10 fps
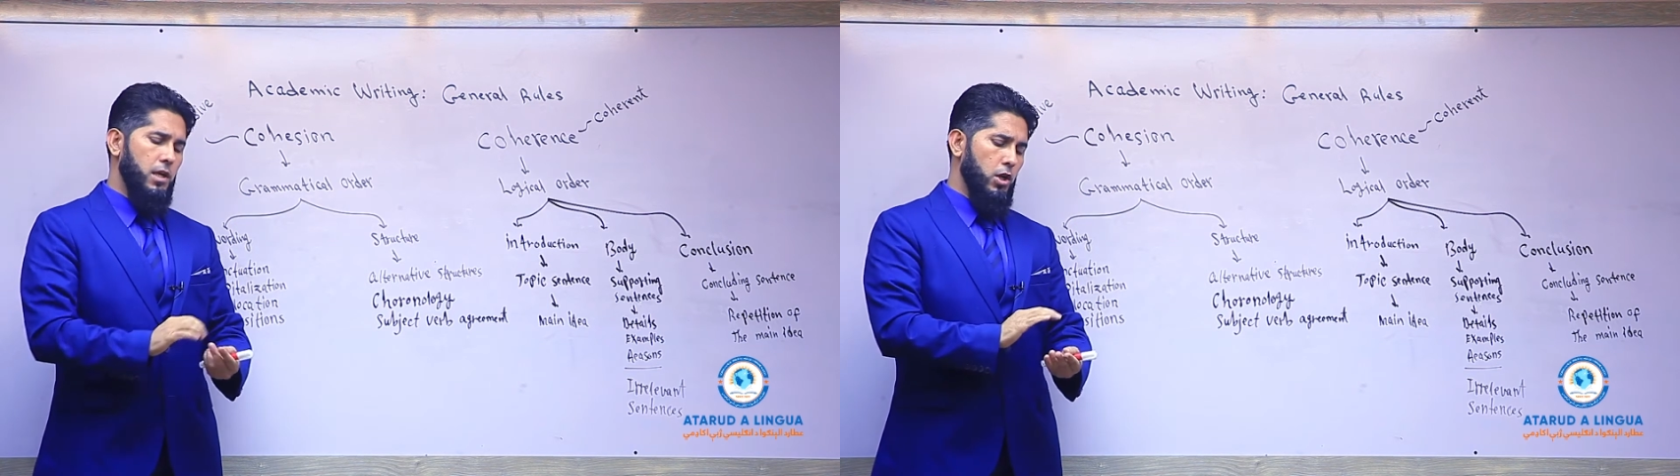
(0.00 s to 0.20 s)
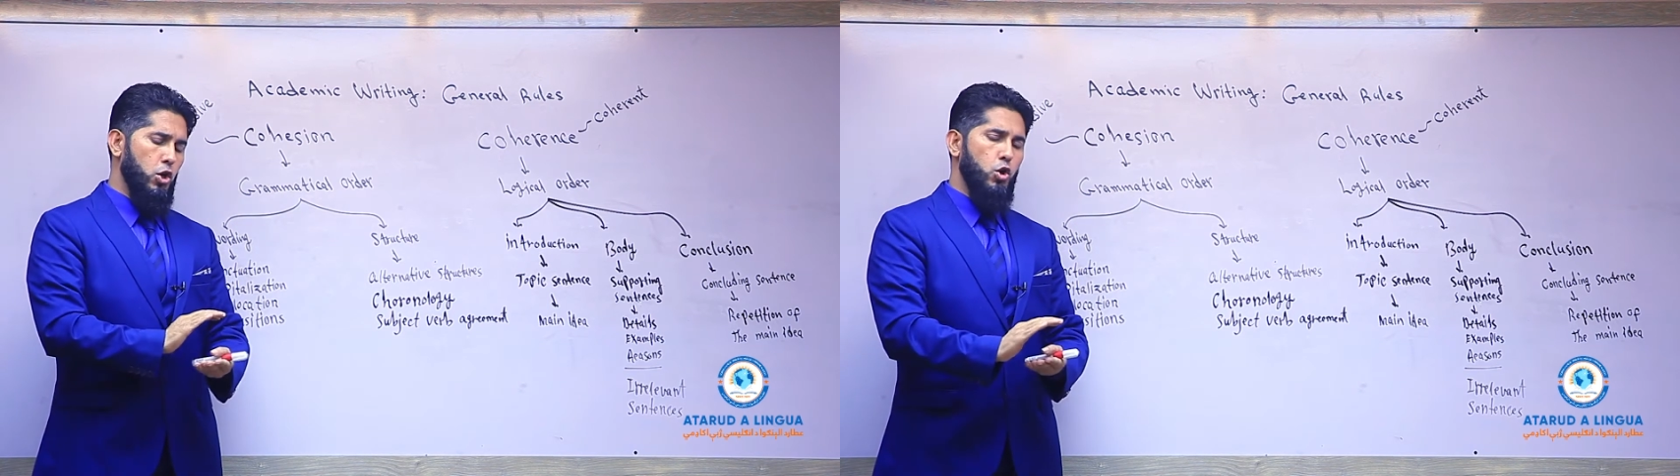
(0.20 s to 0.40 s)

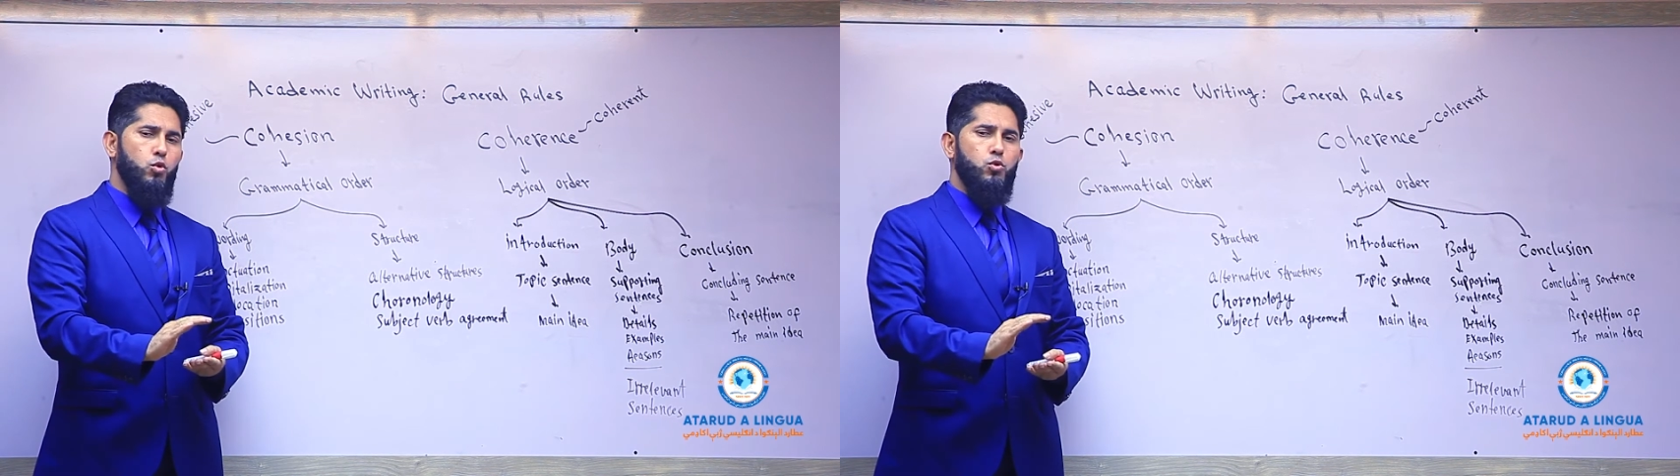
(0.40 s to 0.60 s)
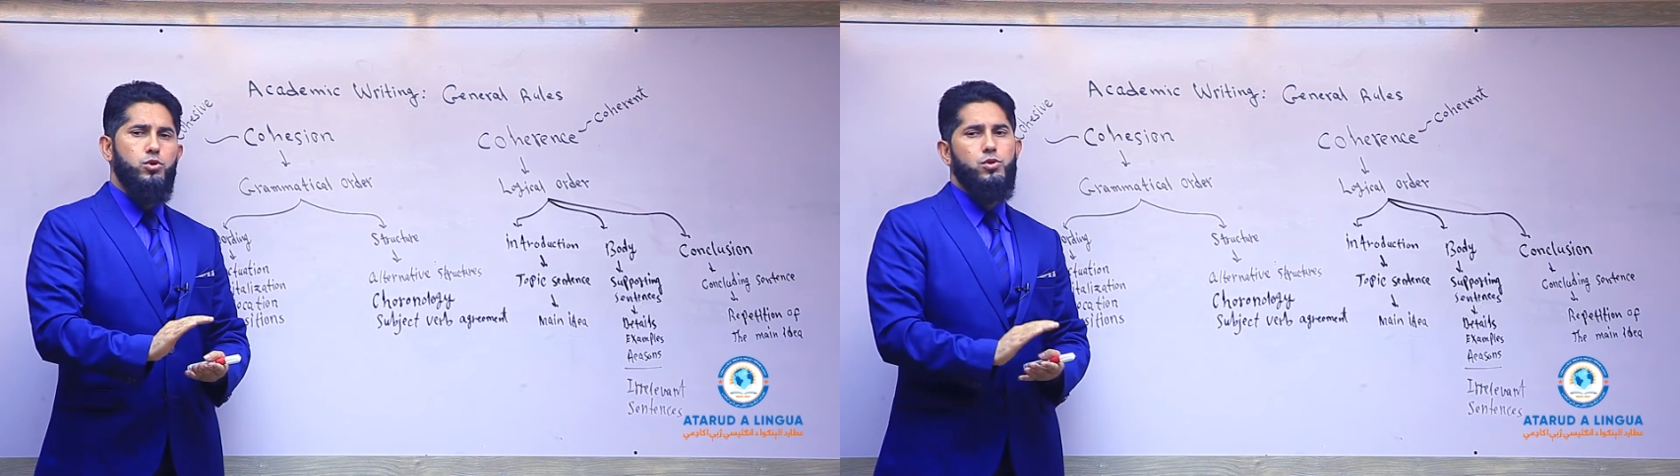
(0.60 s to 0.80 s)
a
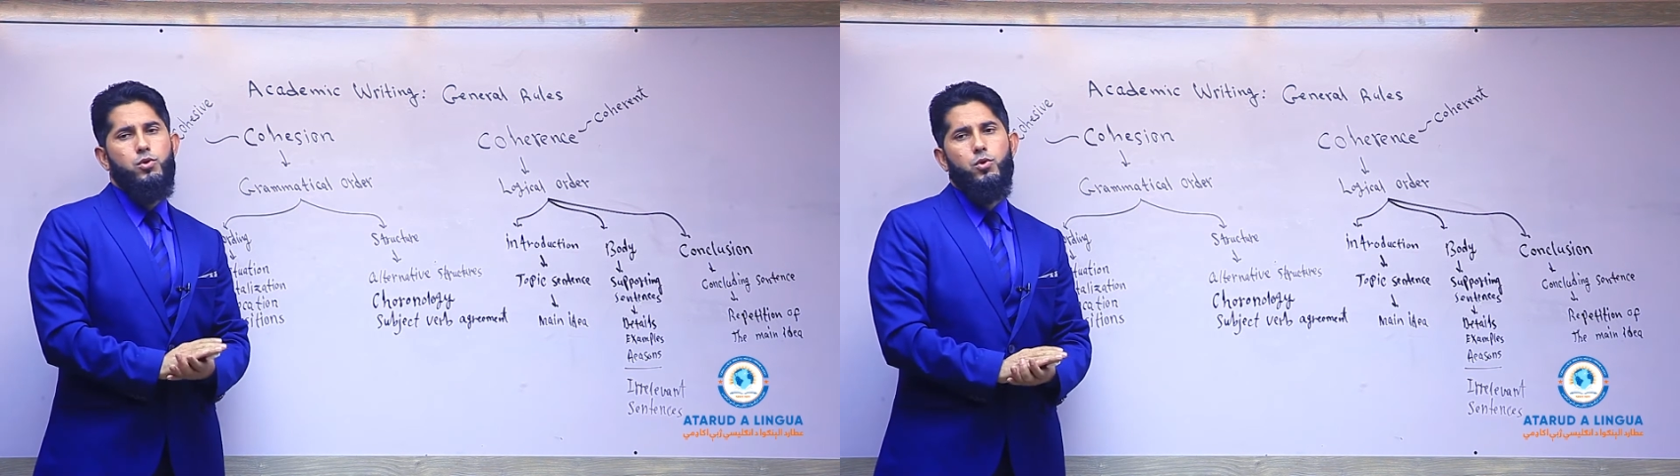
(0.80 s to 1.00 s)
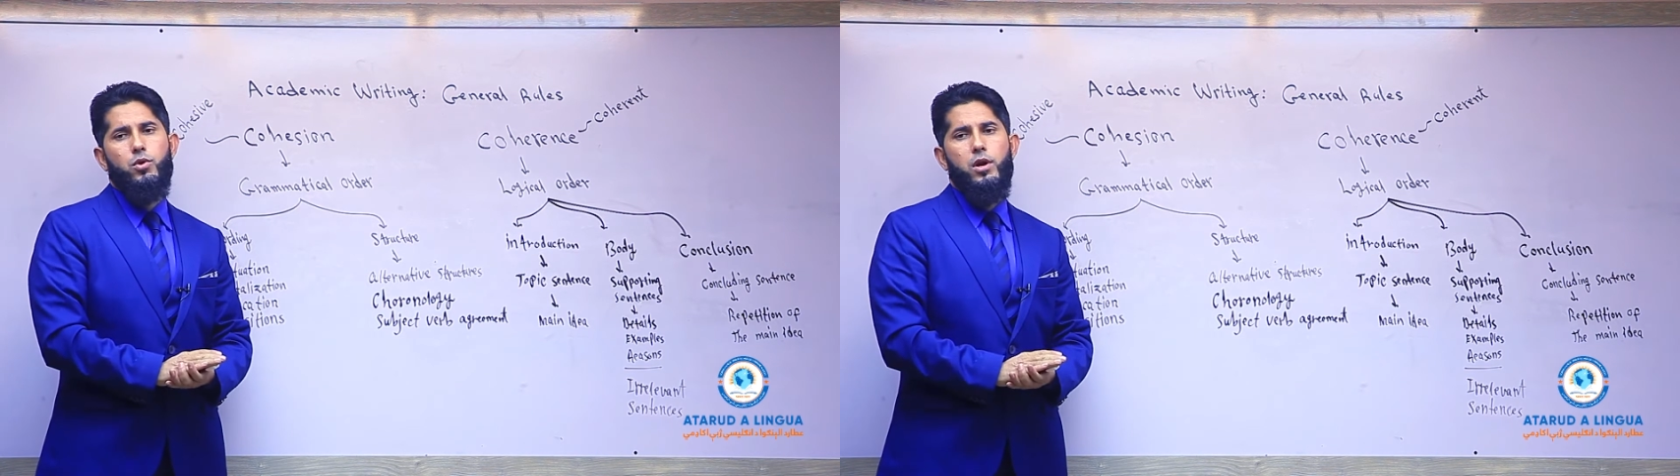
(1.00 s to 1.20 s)
low
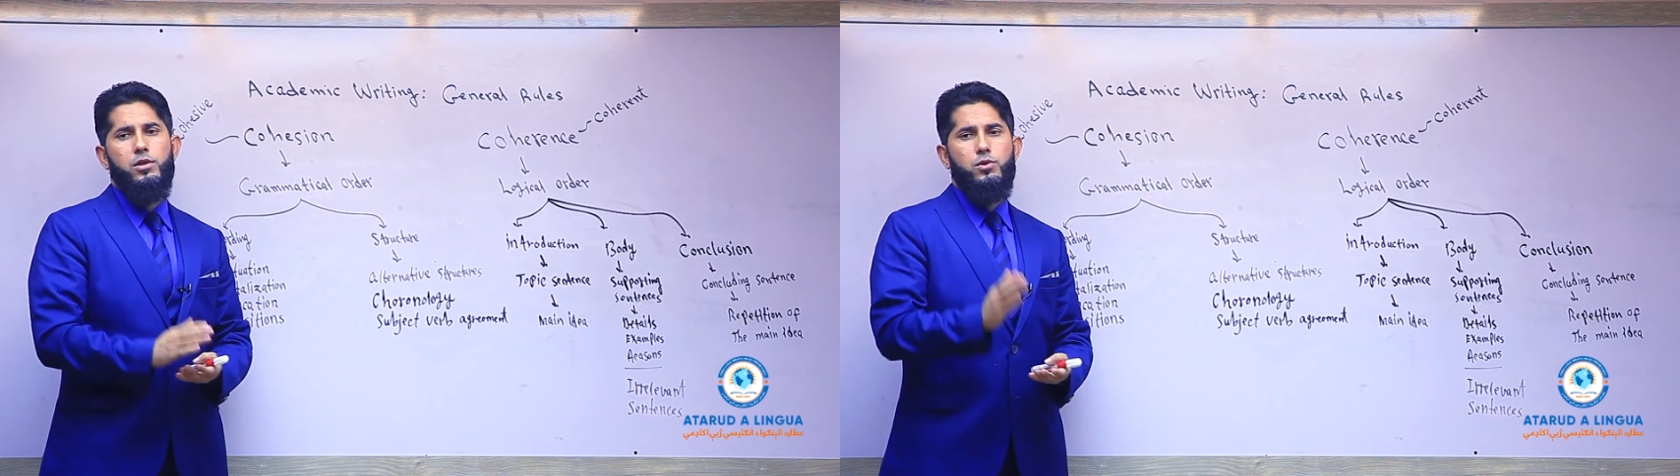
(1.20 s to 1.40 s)
score on